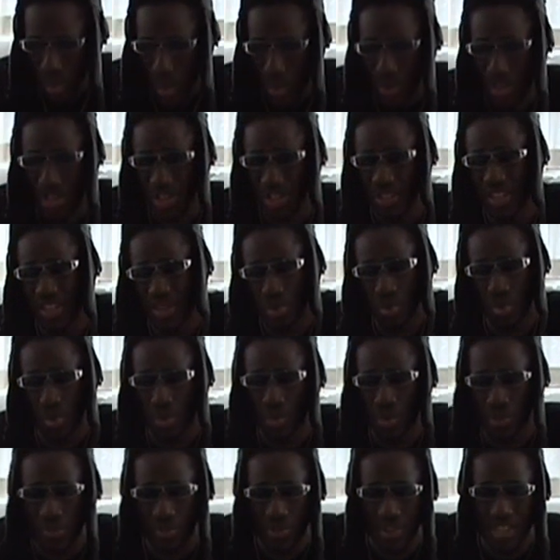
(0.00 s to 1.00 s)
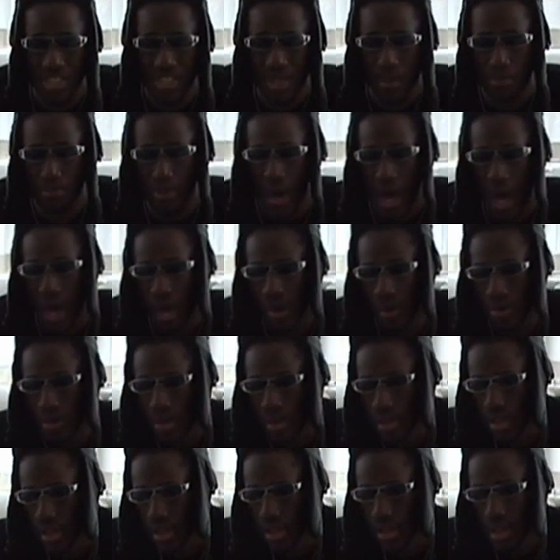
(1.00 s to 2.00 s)
who understands what Wolverine is about,
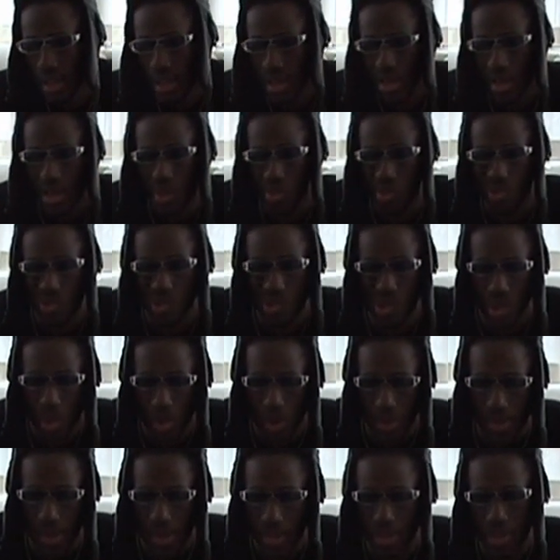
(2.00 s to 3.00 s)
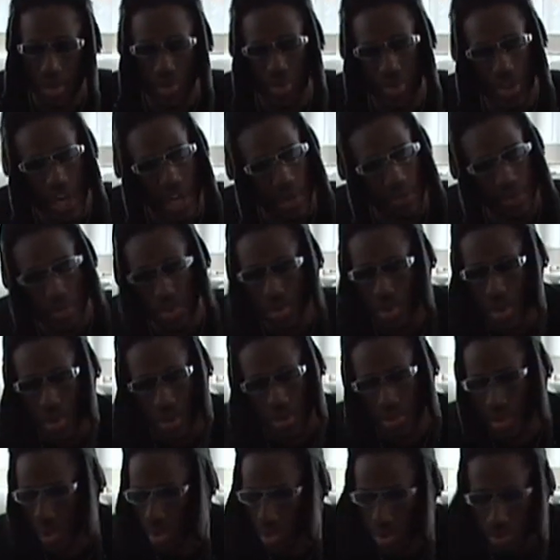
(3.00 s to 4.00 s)
will know that Hugh Jackman is
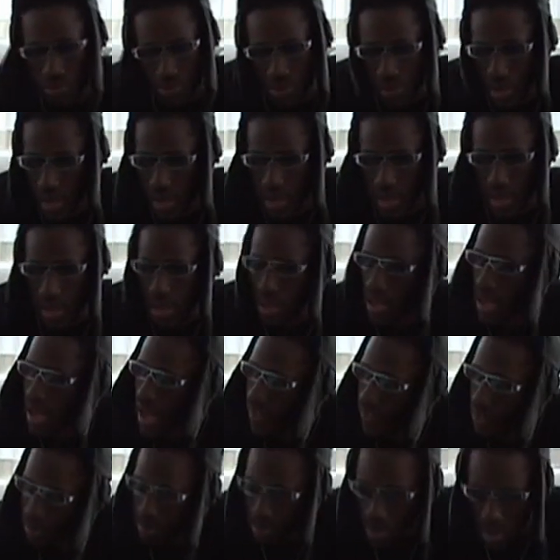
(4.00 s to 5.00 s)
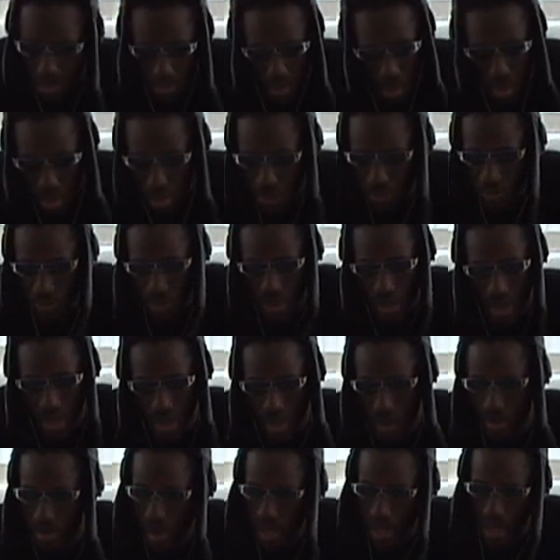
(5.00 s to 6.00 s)
not, is not Wolverine. He'll never be, be Wolverine,
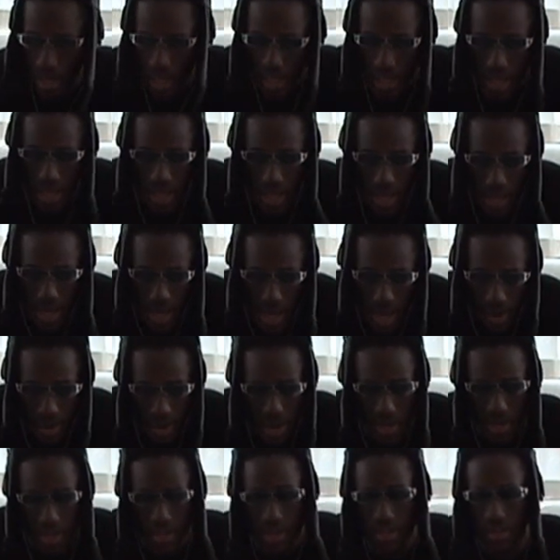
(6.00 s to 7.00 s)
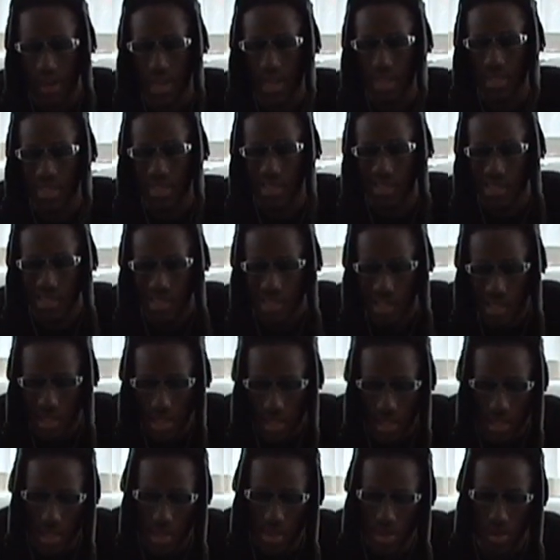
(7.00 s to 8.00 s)
and no matter how hard he tries,
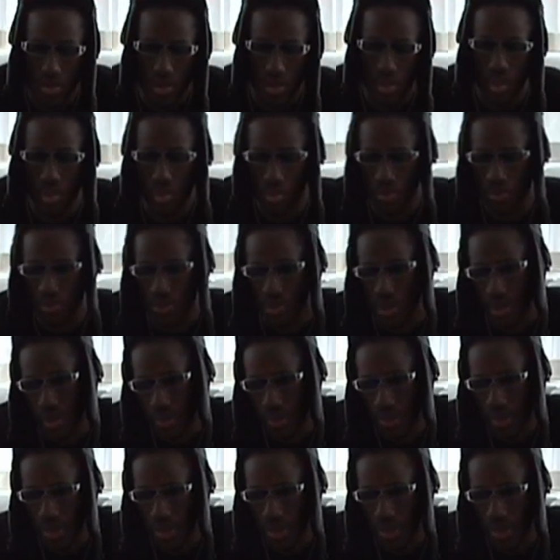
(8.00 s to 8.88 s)
he is not Wolverine.